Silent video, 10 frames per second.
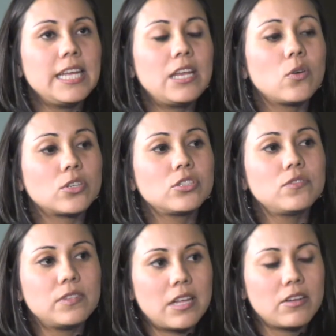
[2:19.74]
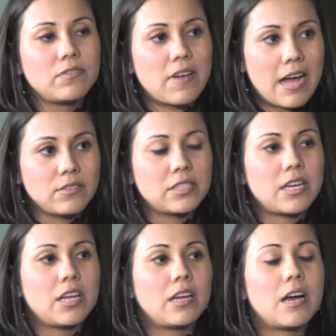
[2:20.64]
in order to fill out a
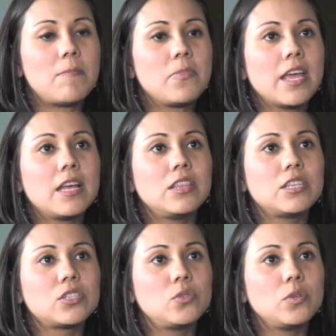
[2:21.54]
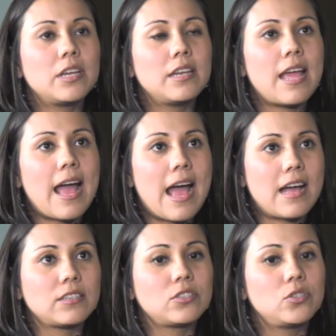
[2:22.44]
FAFSA, the student
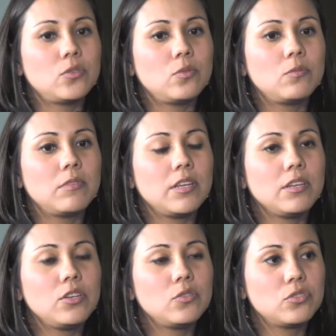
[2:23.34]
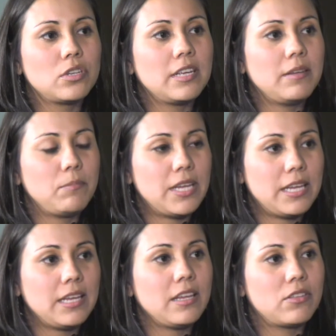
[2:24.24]
has to usually
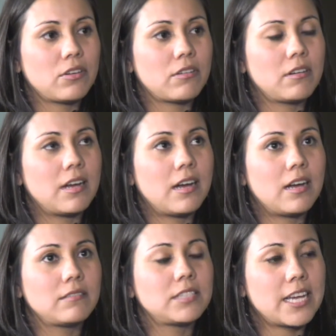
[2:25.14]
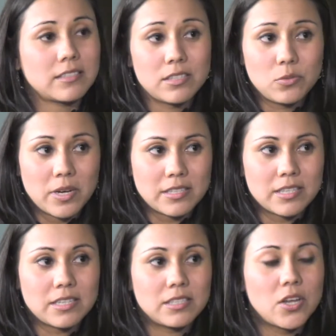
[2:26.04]
be either a Texas
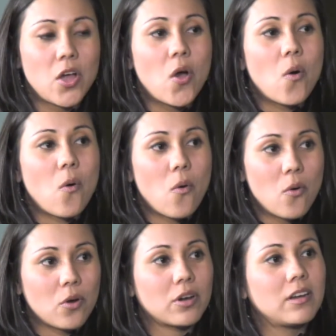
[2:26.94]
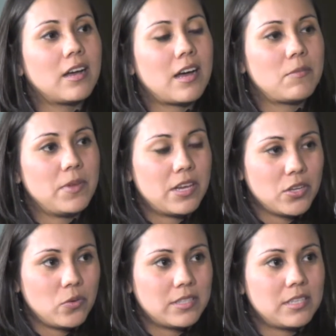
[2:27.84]
resident or be a
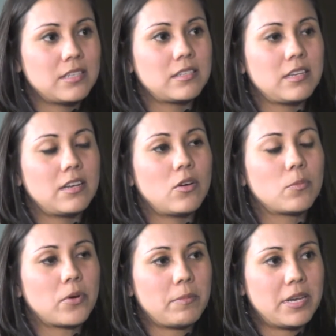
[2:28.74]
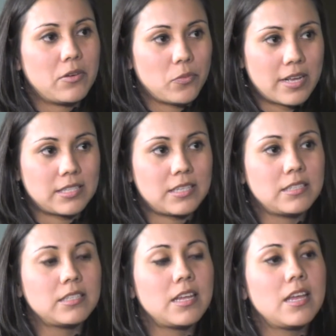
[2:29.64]
U.S. citizen or permanent
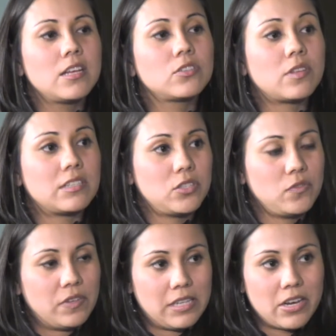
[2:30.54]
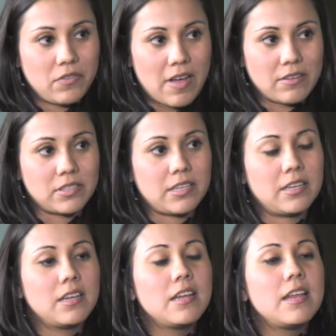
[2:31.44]
resident. So that's to fill out a FAFSA.
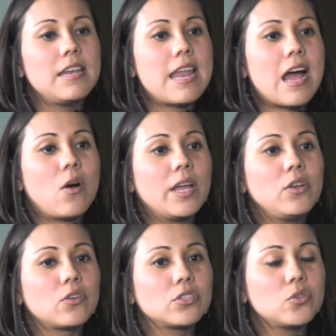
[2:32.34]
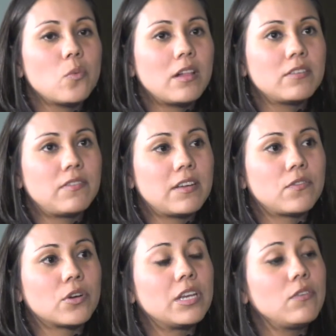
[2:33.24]
Now, in order to qualify
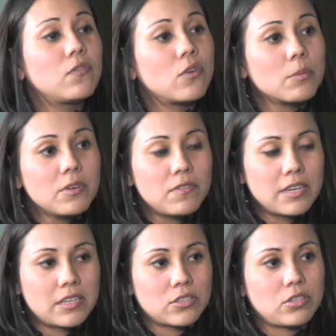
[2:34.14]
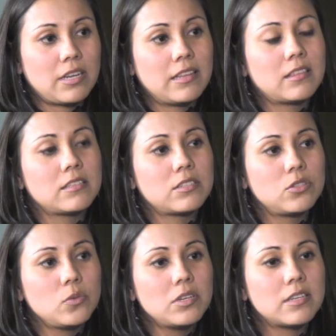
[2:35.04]
for any form of financial aid, the
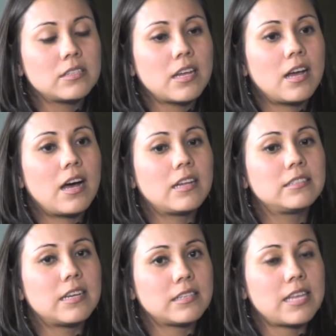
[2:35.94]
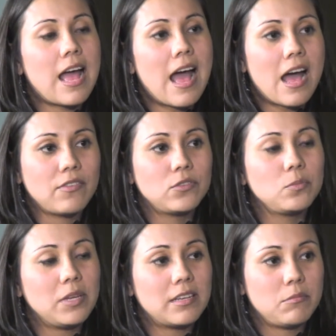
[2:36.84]
student does have to
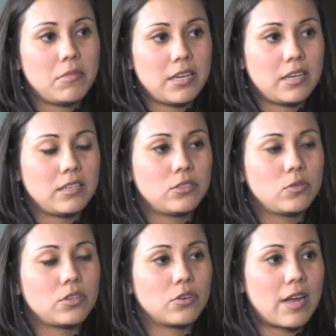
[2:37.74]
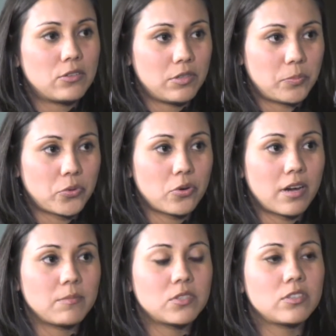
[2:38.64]
be admitted into the graduate
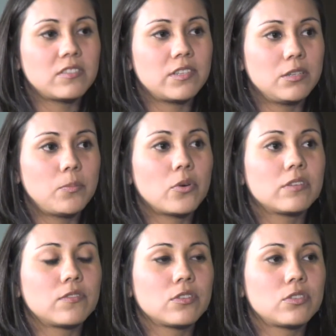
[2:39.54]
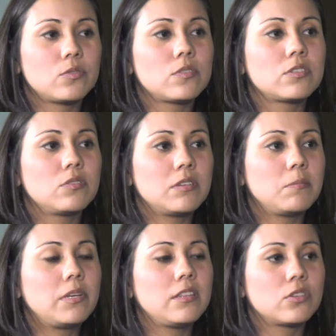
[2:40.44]
program. So it's very important for the students to
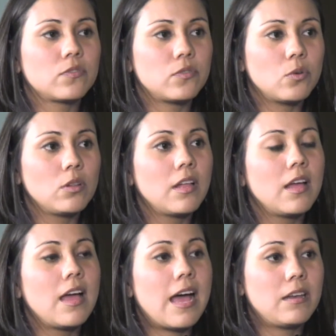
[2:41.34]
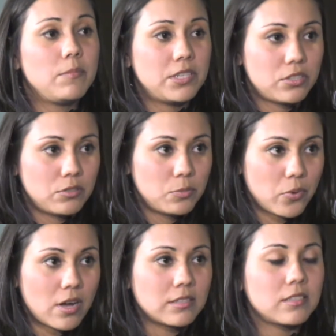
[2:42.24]
complete their full admissions
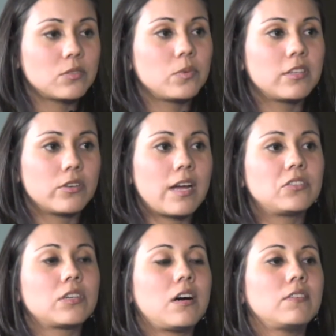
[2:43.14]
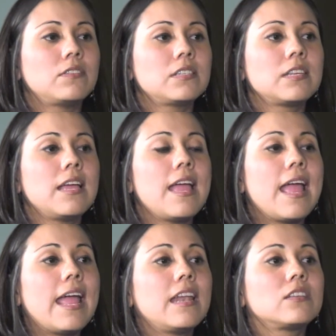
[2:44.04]
process with the graduate office,
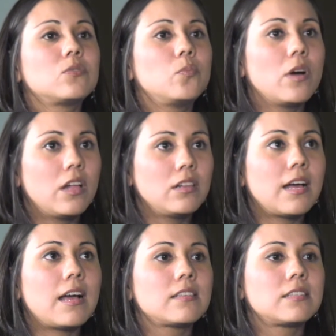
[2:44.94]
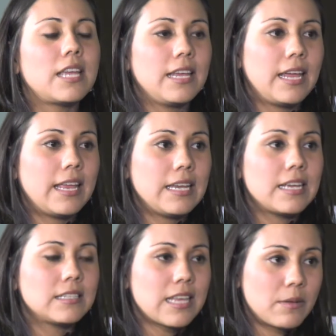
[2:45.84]
and as well as take any
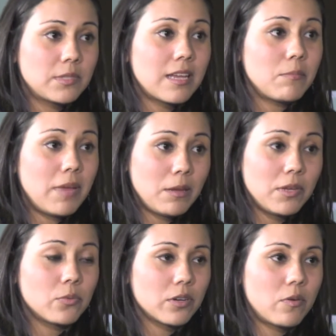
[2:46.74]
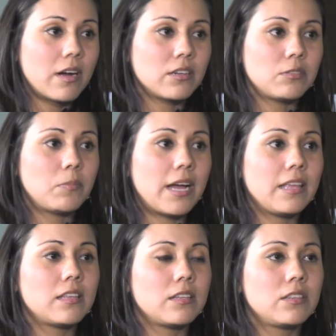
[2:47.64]
exams that may be required
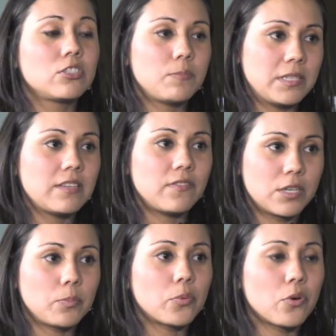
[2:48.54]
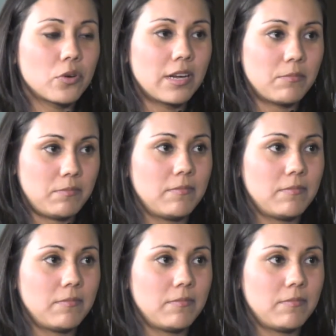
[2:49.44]
by their specific program.